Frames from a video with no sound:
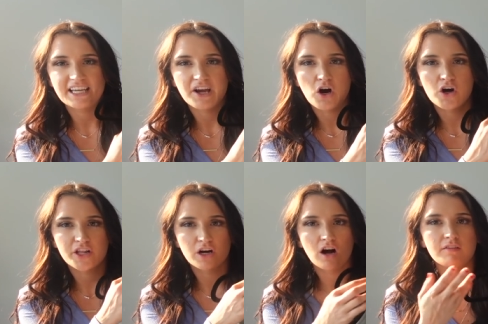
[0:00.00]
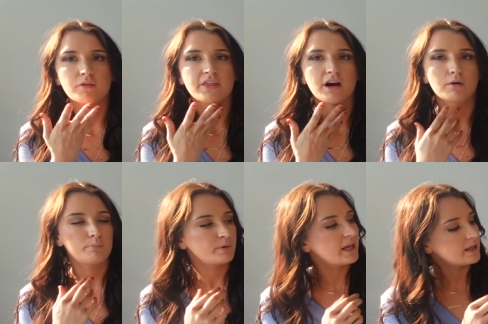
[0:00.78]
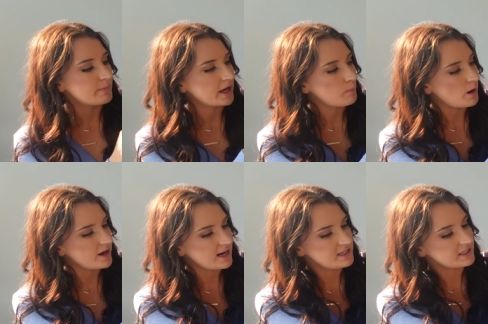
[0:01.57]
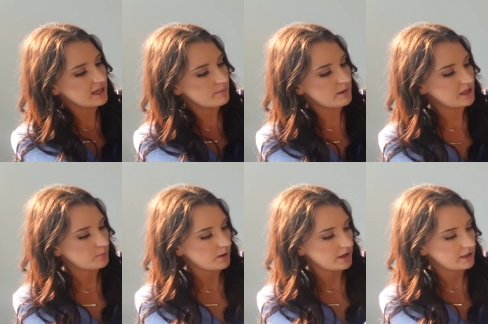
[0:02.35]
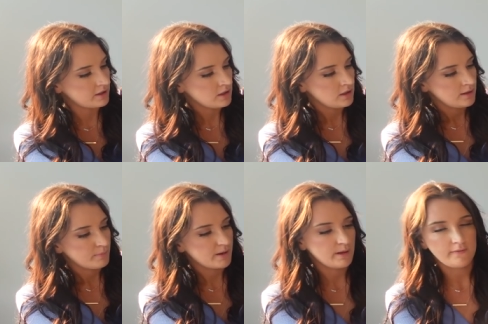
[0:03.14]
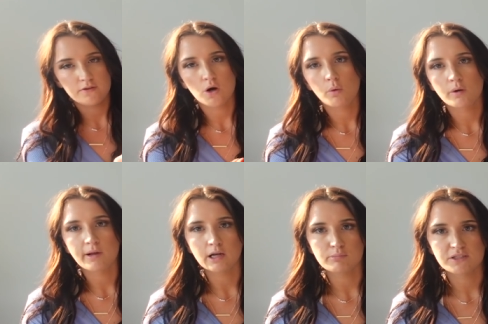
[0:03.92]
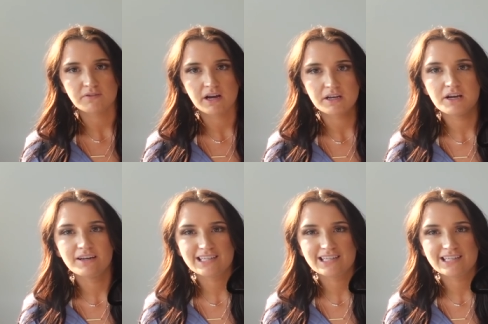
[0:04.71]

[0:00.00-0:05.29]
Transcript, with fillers: get on and off without getting makeup on it. I did get makeup on it, but I mean, if you don't wear makeup, it's fine.